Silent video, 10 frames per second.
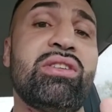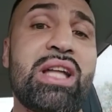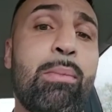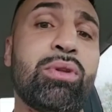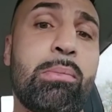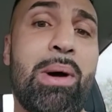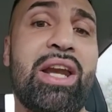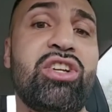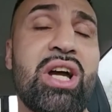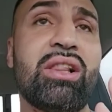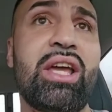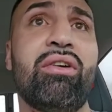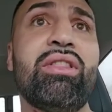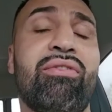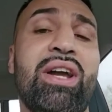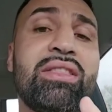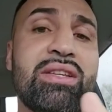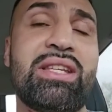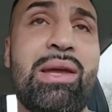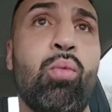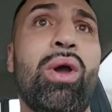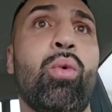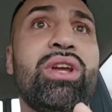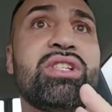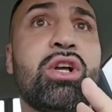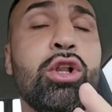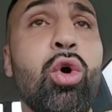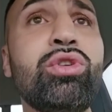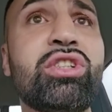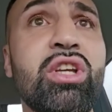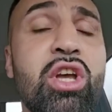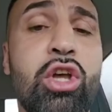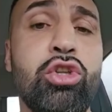stopped with the body shot later in the fight, in the same way where he's close